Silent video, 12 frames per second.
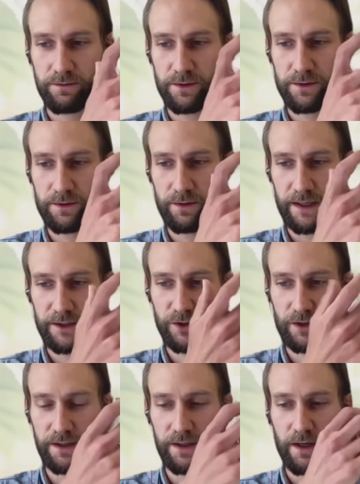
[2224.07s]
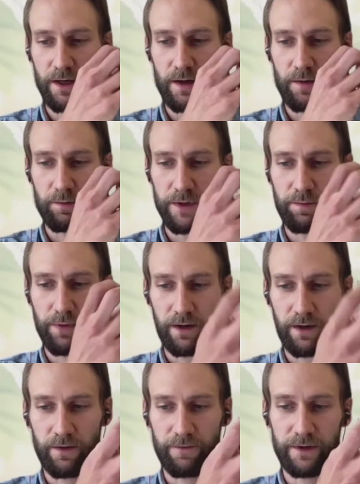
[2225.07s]
actually be
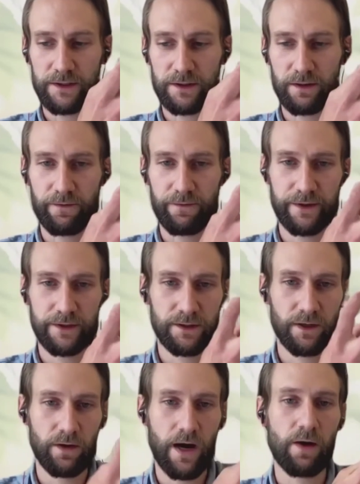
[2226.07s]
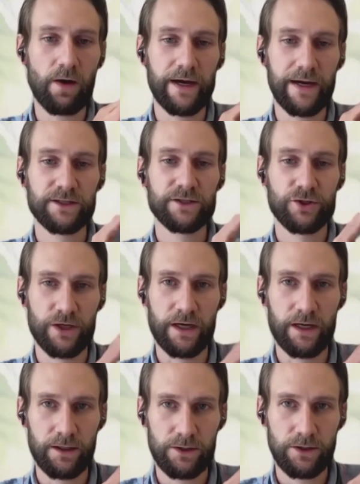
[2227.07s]
part of it, of this know-how
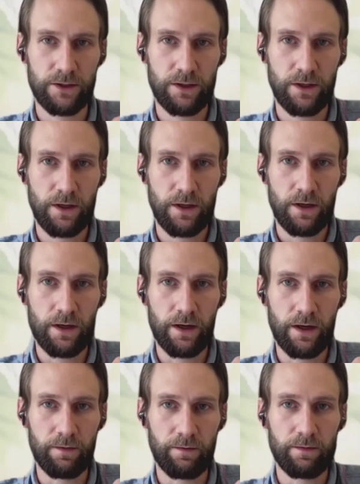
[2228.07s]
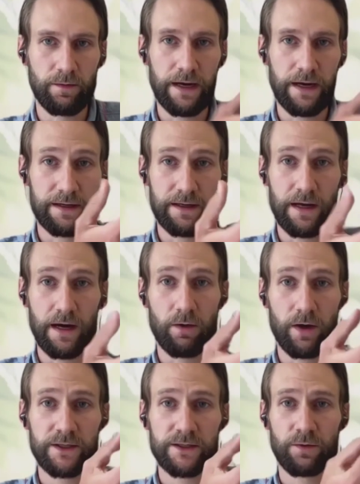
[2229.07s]
exchange. And now
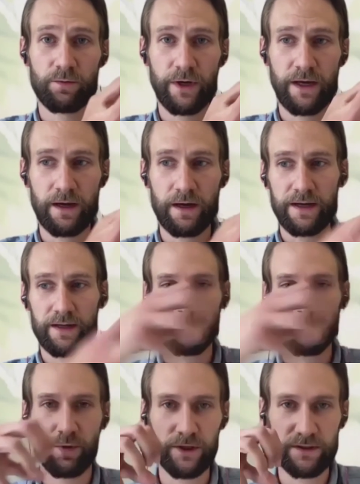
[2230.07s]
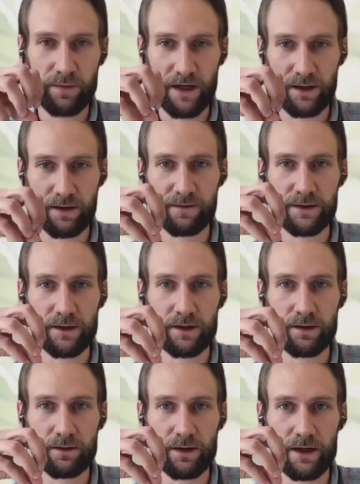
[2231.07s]
also bringing other perspectives
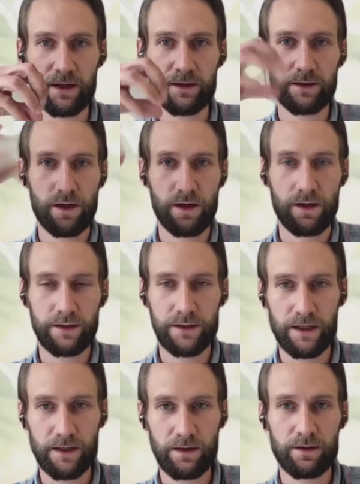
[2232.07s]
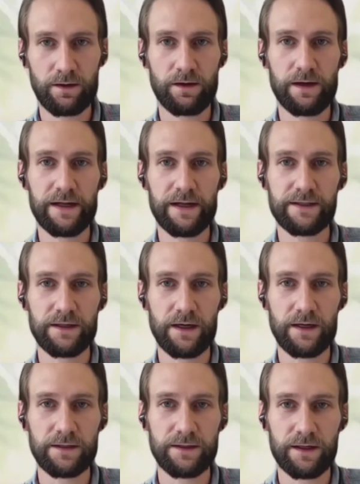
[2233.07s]
in, right? Taking the
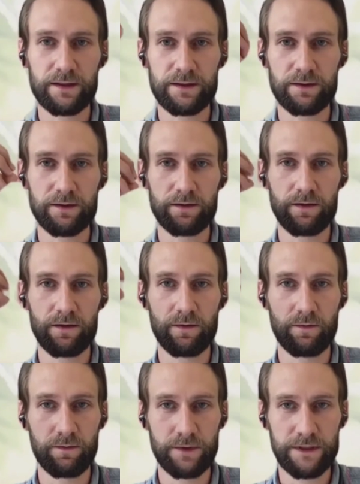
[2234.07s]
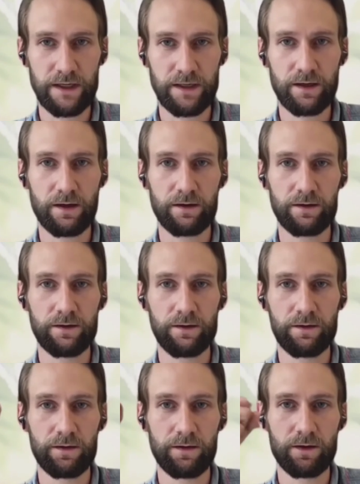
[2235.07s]
LCA sector, taking
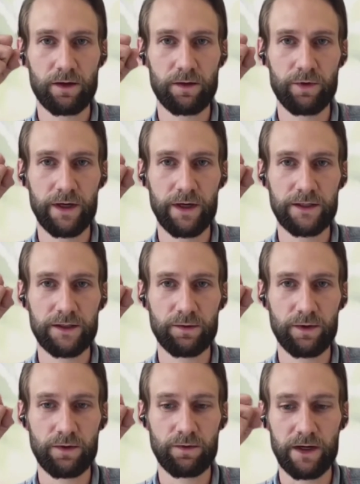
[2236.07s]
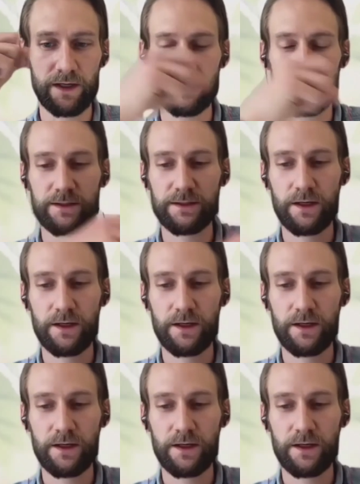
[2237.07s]
the collaboration with Quantis,